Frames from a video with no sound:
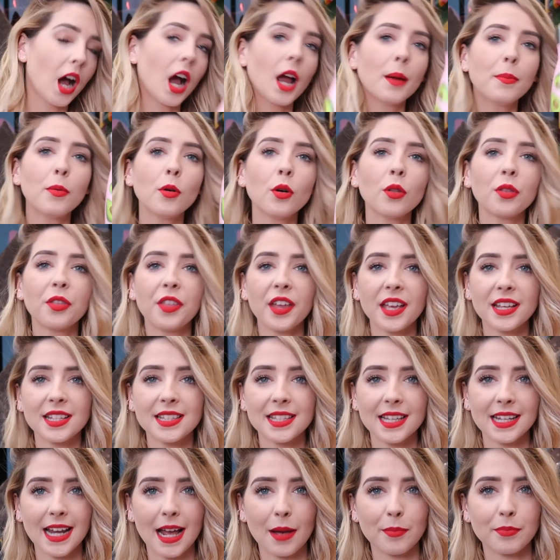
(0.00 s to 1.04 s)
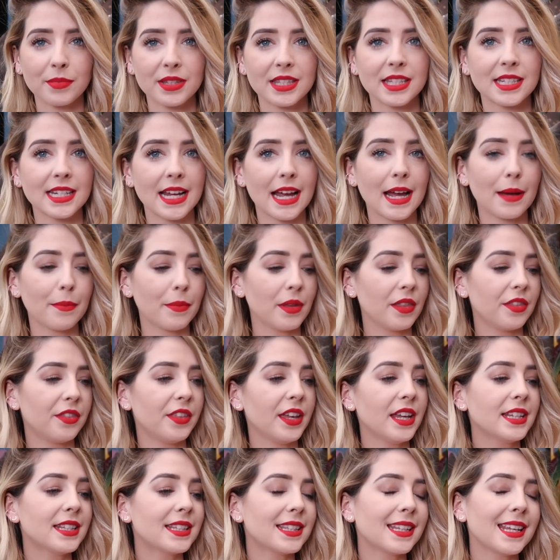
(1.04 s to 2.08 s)
I bought this in Amsterdam.
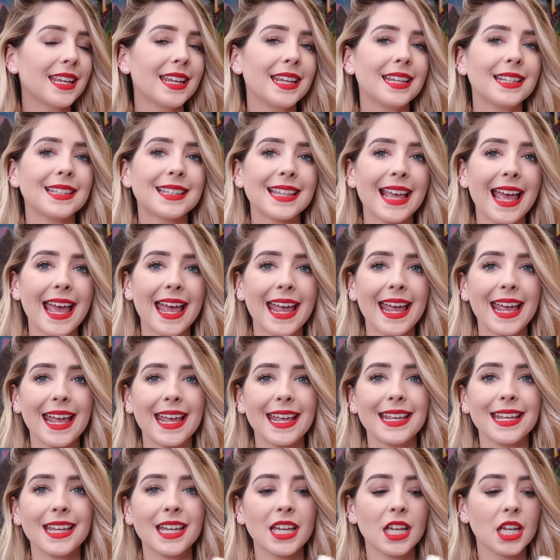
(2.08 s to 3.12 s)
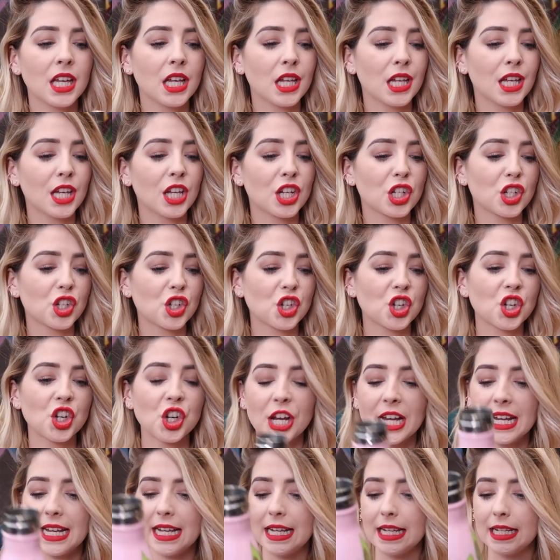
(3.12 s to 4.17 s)
This is a
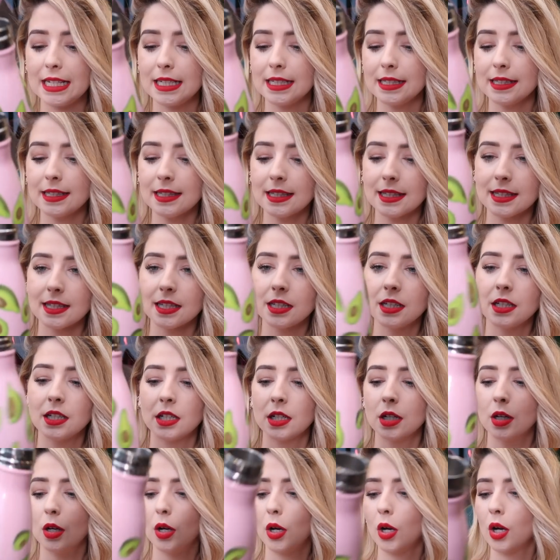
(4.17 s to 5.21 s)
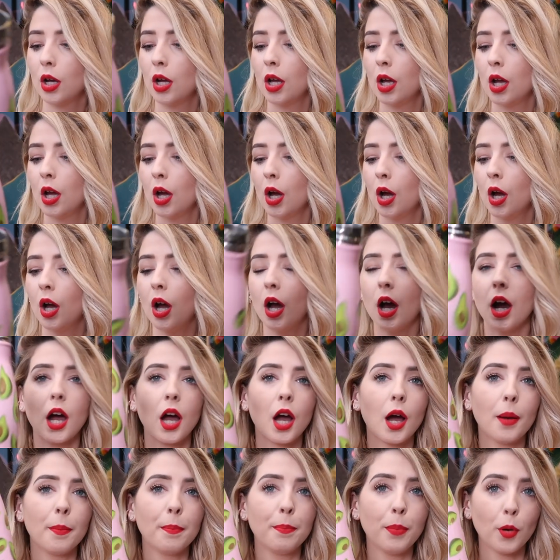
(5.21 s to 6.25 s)
Chili's
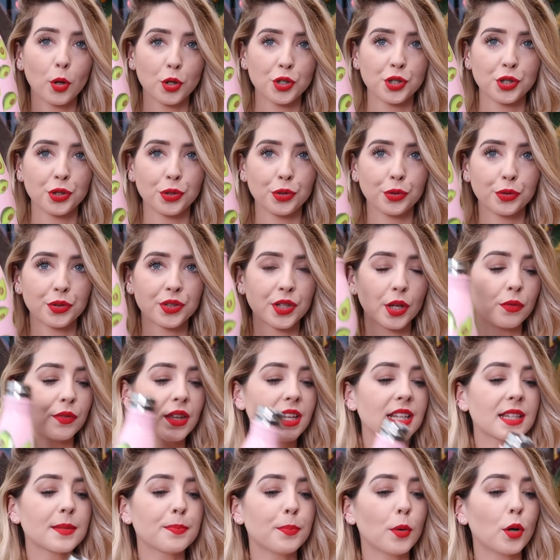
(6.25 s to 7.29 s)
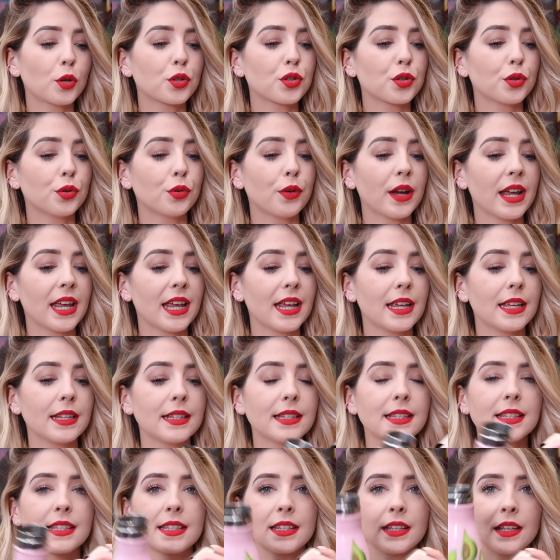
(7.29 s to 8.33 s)
bottle. So this bottle
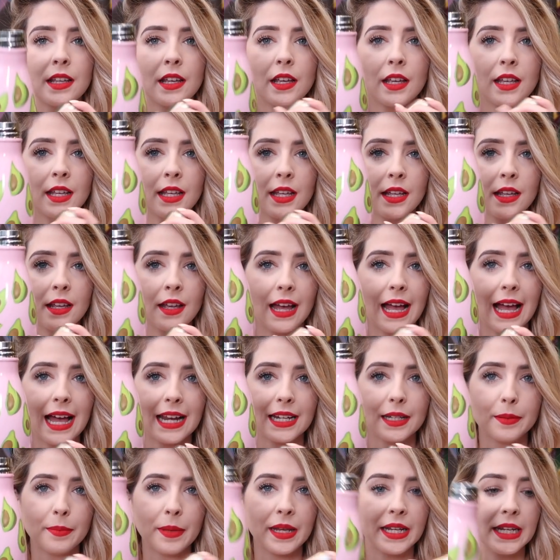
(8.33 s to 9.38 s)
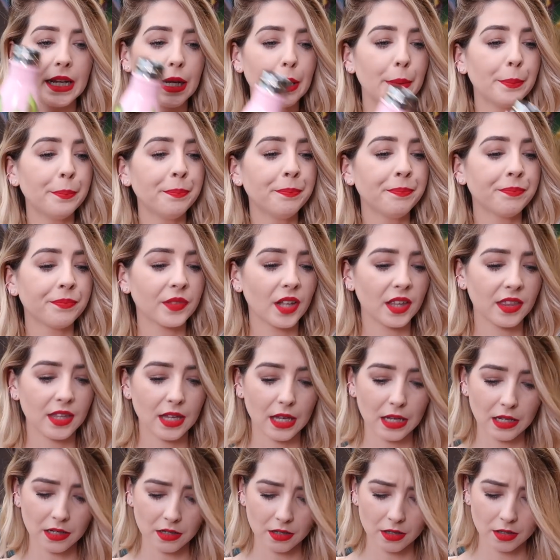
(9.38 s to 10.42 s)
is aluminium, I
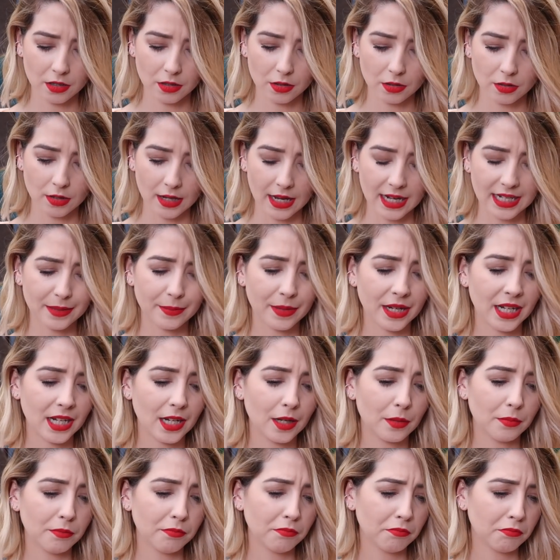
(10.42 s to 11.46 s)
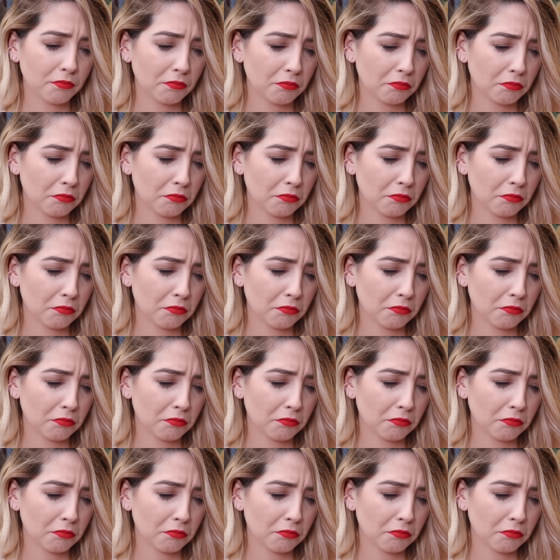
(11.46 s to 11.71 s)
think. Aluminium.